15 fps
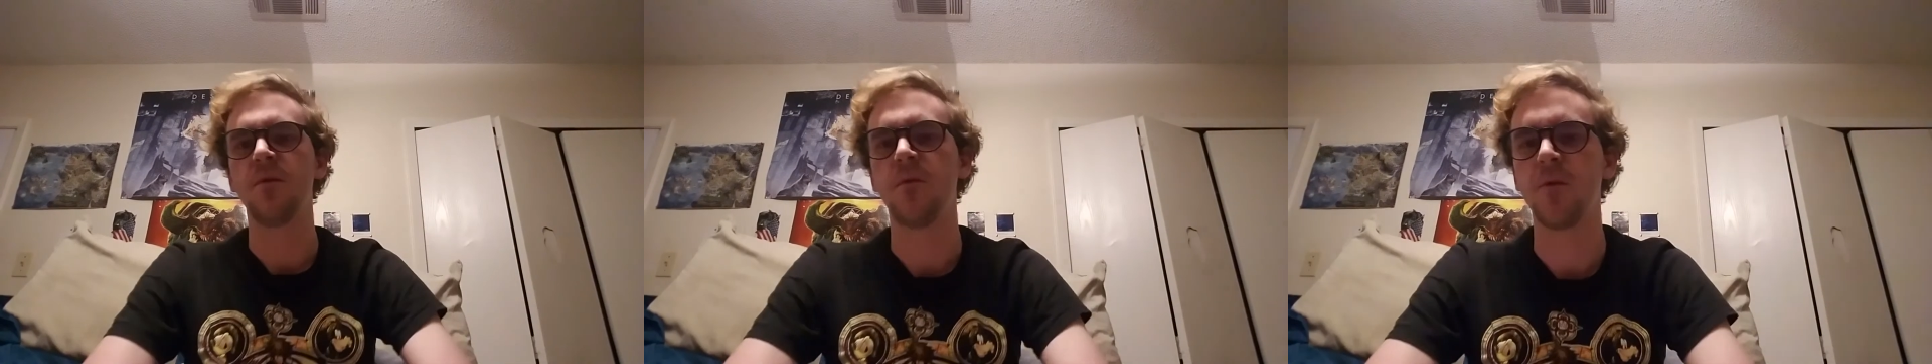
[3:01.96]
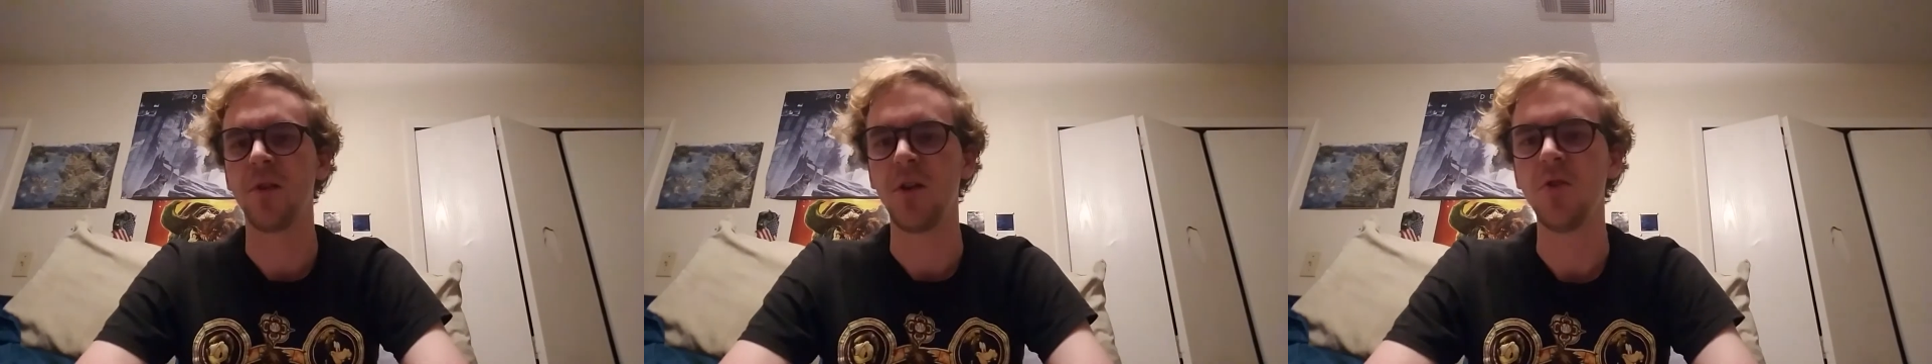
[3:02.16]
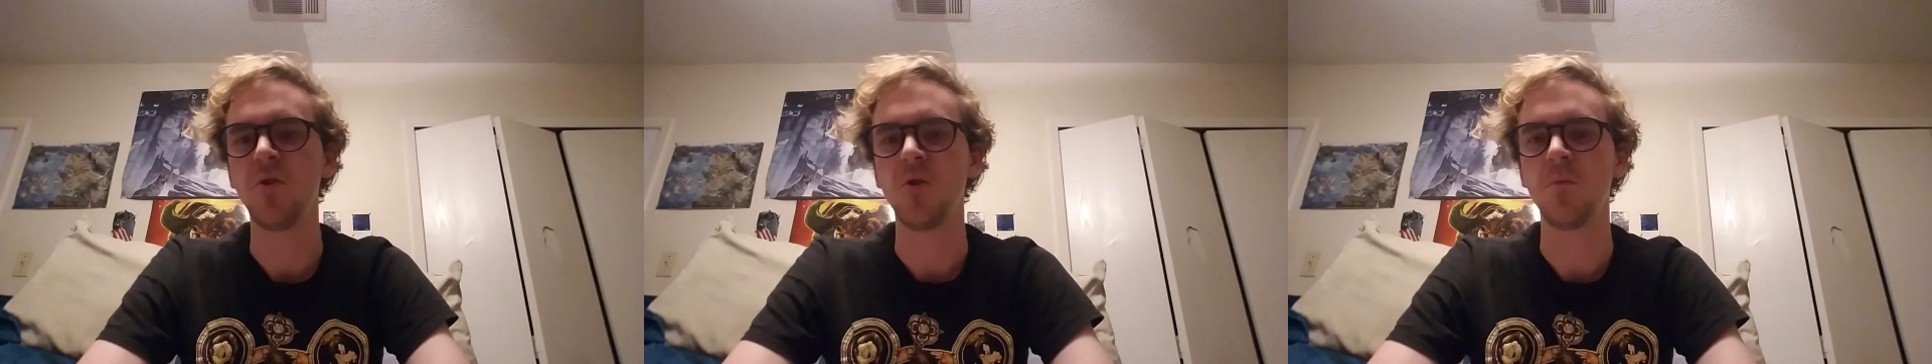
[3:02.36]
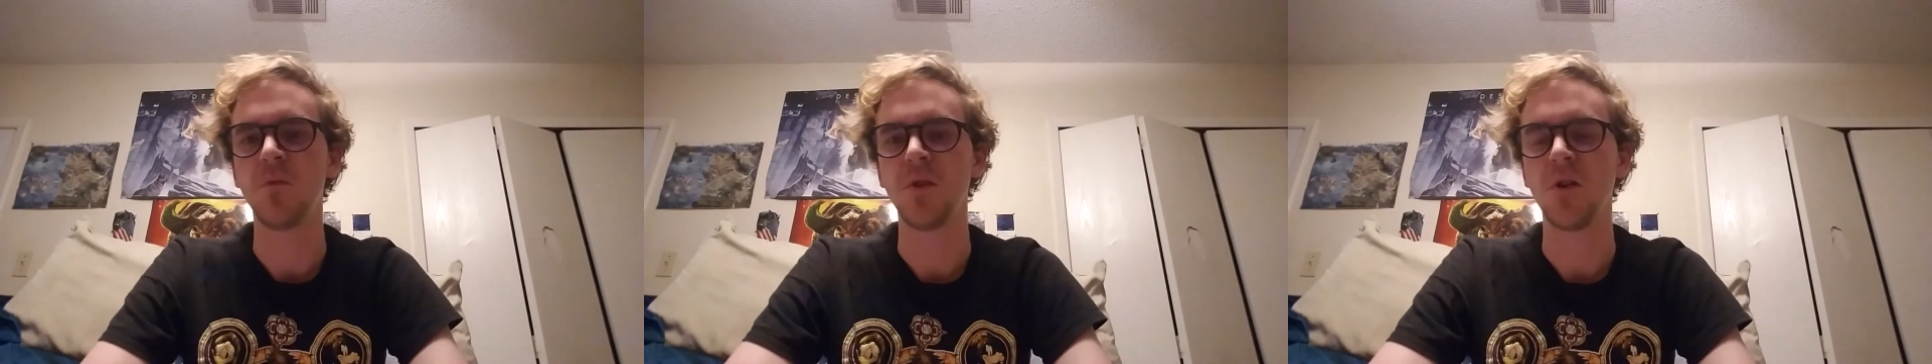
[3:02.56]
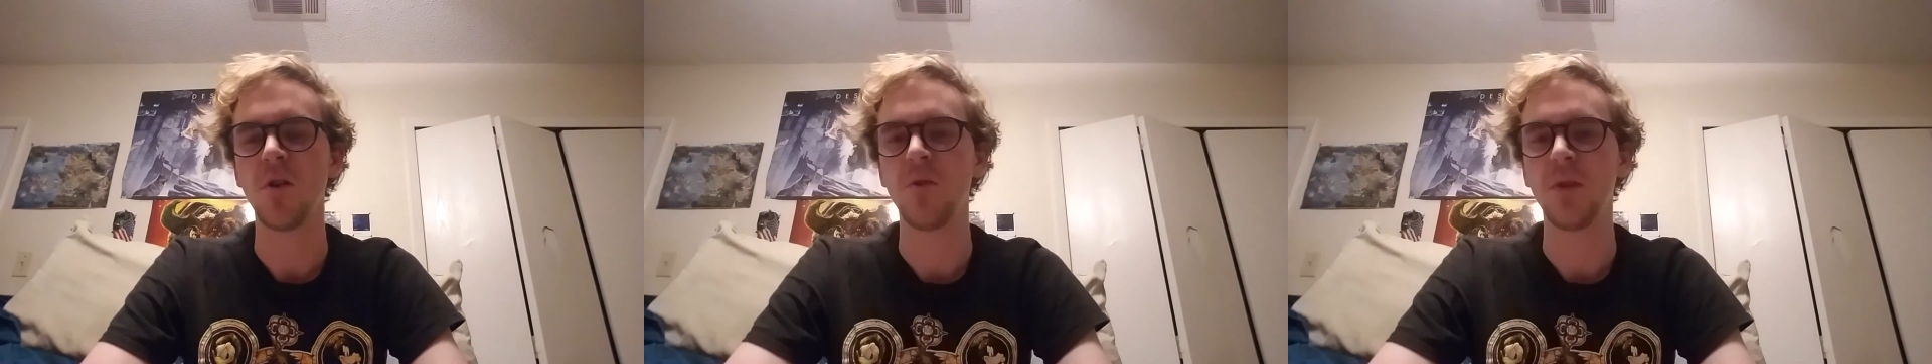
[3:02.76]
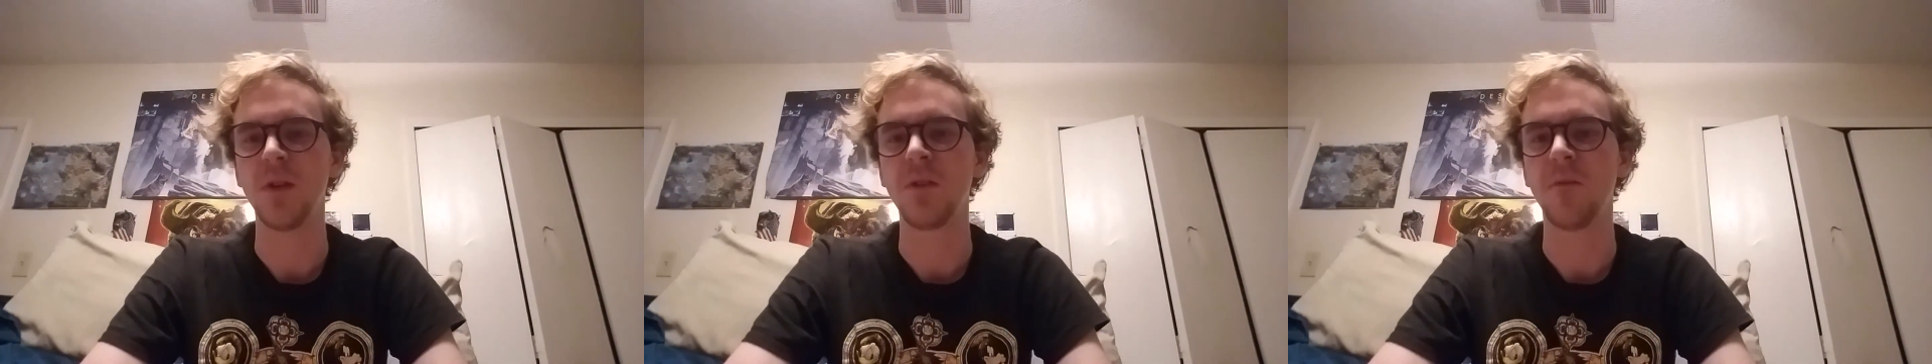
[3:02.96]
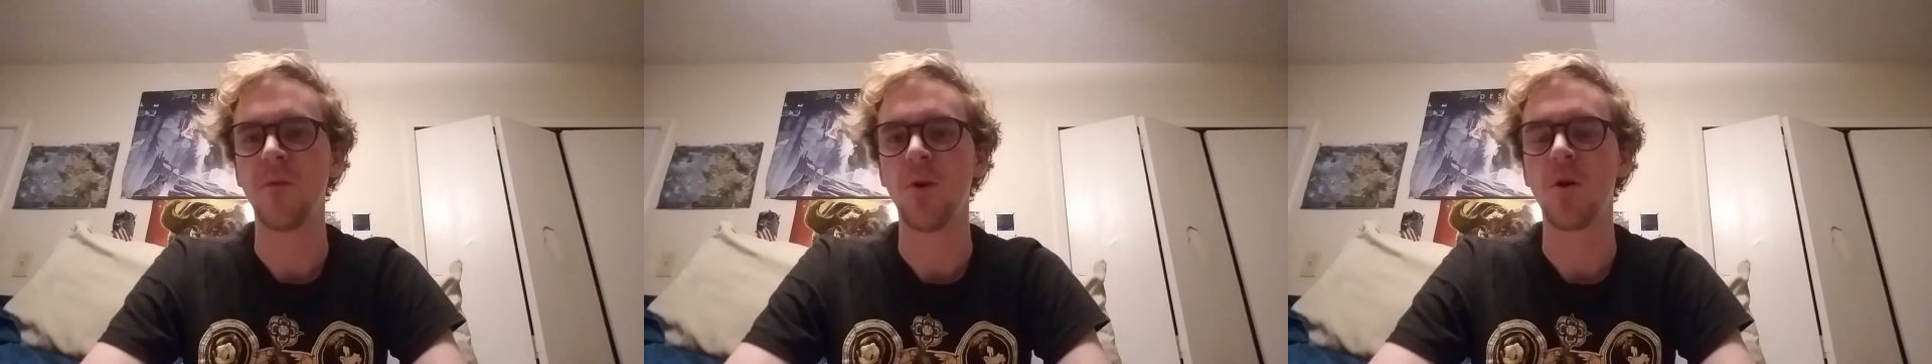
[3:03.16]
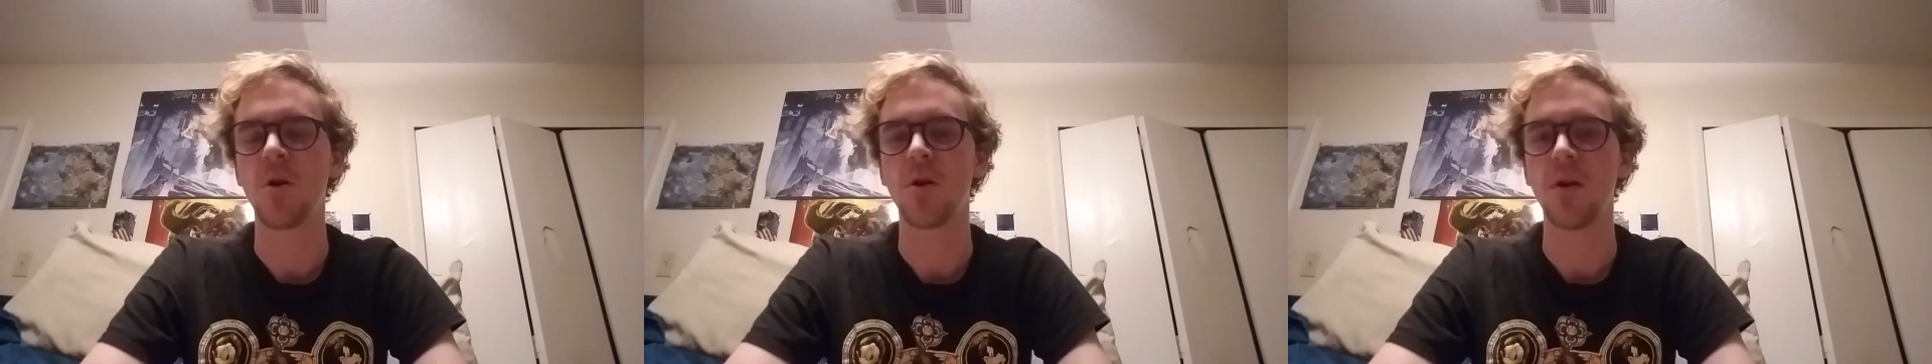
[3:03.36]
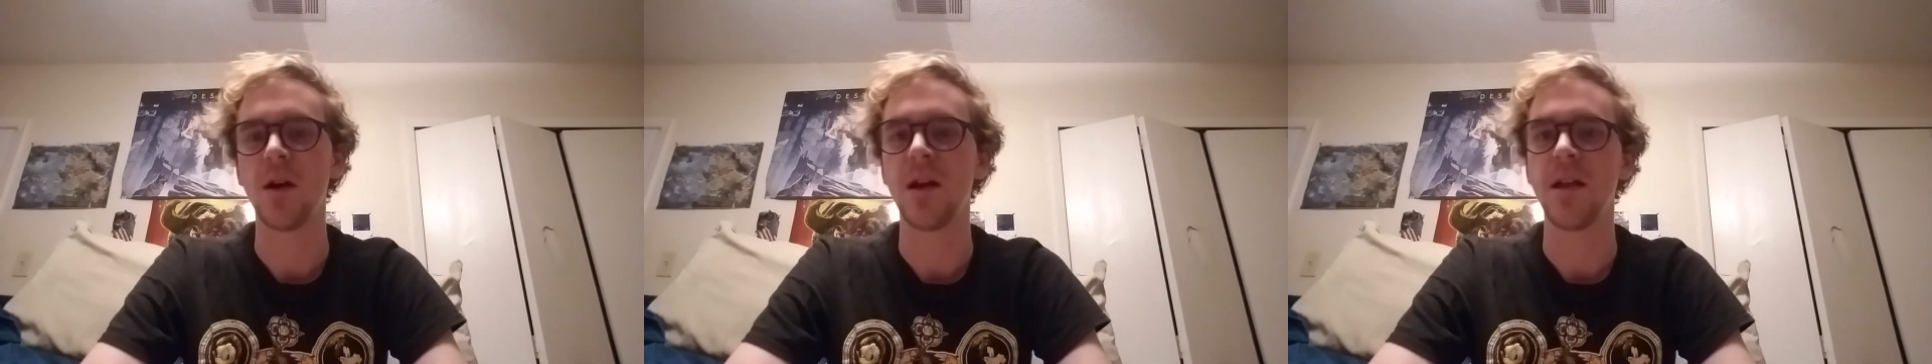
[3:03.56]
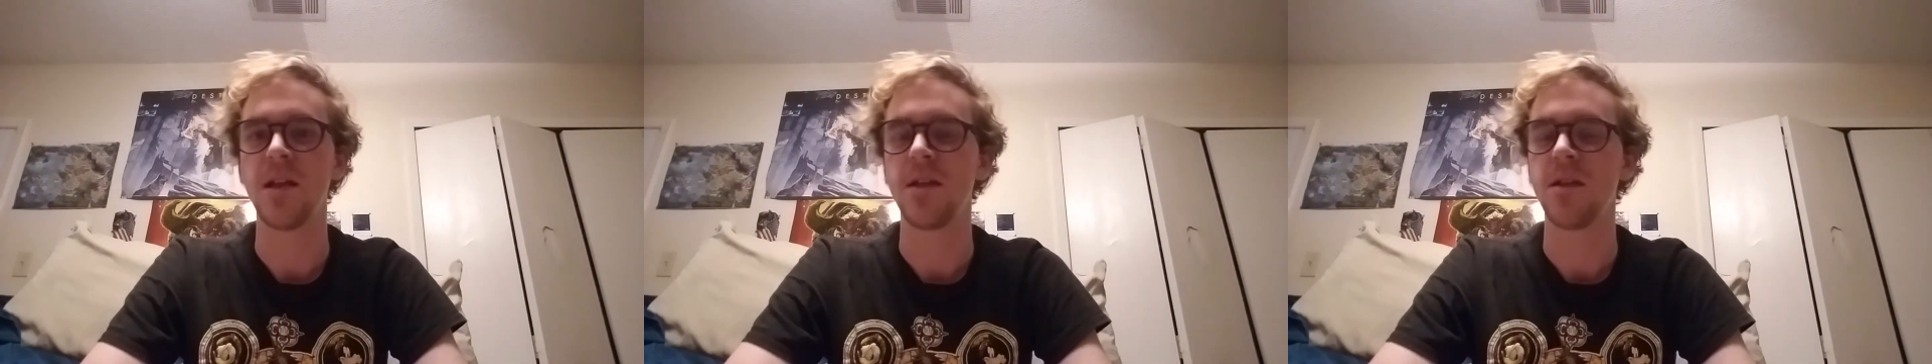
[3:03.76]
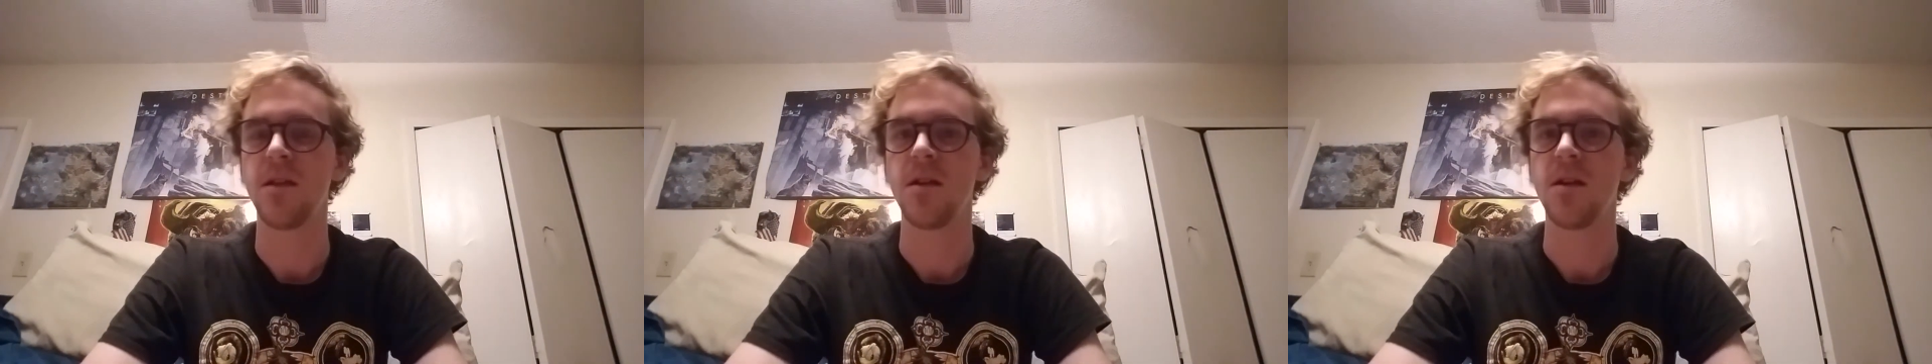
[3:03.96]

for YouTube to go this far and